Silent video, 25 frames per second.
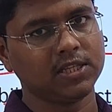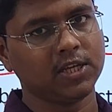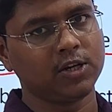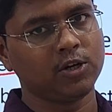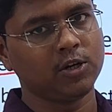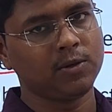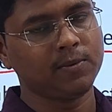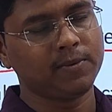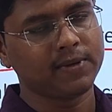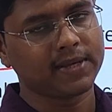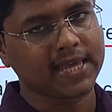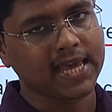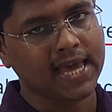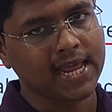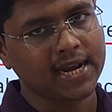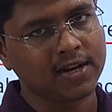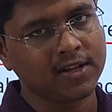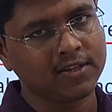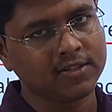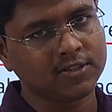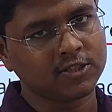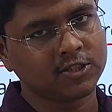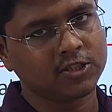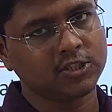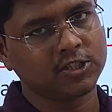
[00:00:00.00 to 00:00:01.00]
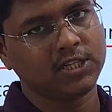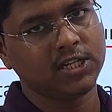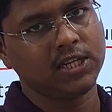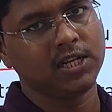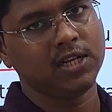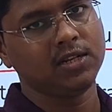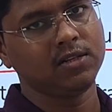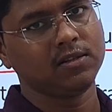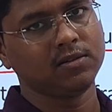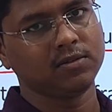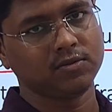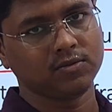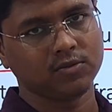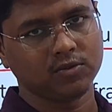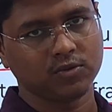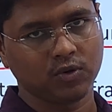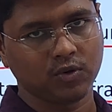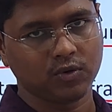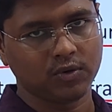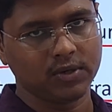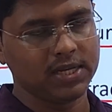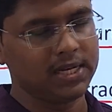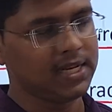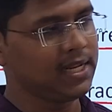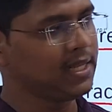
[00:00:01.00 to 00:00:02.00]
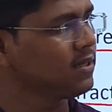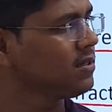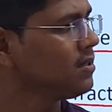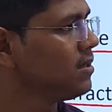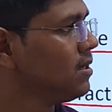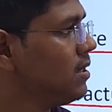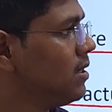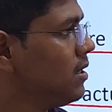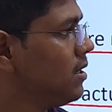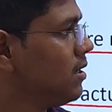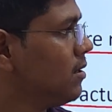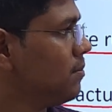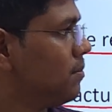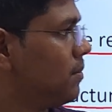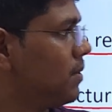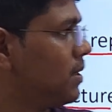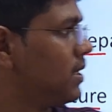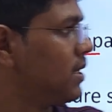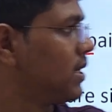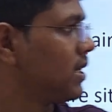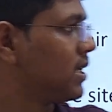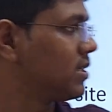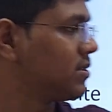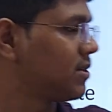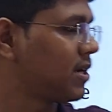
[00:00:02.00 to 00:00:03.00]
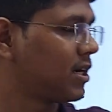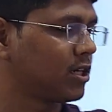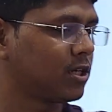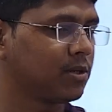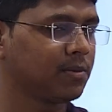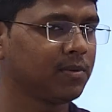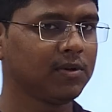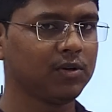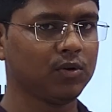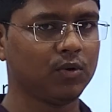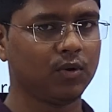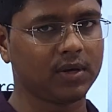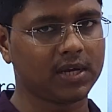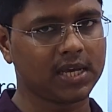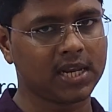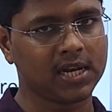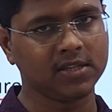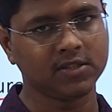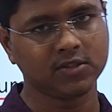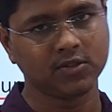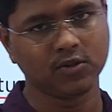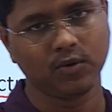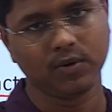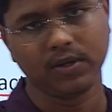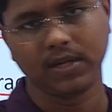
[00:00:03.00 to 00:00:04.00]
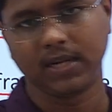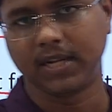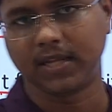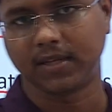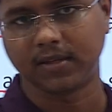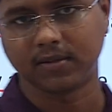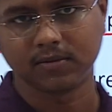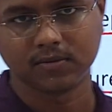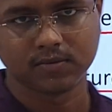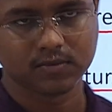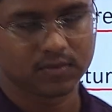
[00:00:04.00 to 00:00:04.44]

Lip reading: there will be callus, still no healing, but in case of atrophic, no callus, no healing.